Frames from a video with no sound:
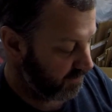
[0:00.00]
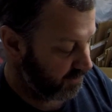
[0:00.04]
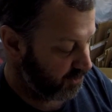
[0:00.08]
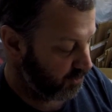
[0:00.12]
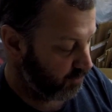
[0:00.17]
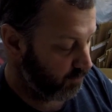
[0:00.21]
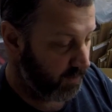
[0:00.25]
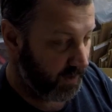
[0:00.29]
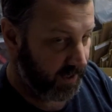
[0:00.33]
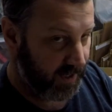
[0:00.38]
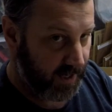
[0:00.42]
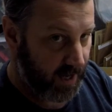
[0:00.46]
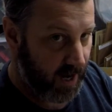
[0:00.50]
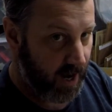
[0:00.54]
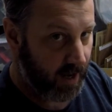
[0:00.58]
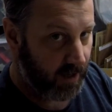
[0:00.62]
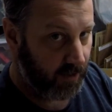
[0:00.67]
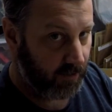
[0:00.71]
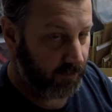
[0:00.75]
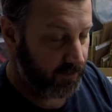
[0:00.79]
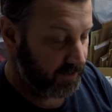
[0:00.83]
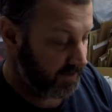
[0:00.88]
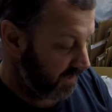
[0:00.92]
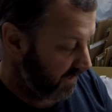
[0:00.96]

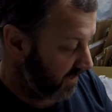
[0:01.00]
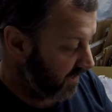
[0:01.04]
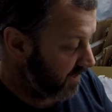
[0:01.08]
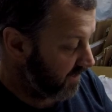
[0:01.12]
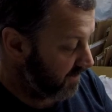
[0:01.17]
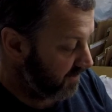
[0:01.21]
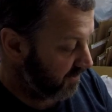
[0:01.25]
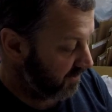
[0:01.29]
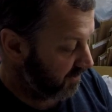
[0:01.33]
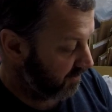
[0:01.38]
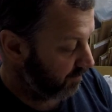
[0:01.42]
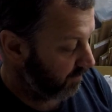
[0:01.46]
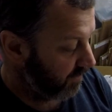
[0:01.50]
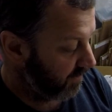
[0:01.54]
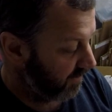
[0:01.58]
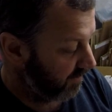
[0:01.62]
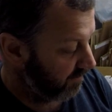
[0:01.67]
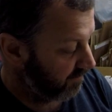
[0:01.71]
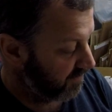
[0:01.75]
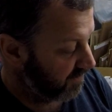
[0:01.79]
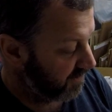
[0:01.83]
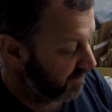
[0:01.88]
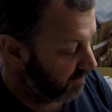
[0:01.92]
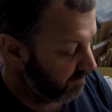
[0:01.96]
$20 each is what they'll
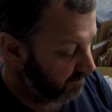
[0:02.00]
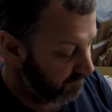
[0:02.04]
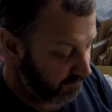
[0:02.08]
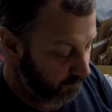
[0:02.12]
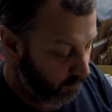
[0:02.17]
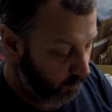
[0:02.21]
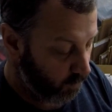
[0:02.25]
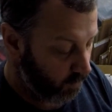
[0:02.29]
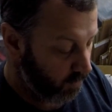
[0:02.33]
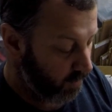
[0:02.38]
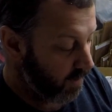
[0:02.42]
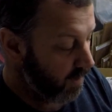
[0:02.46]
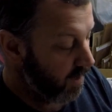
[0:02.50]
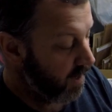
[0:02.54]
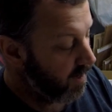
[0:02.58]
sell for.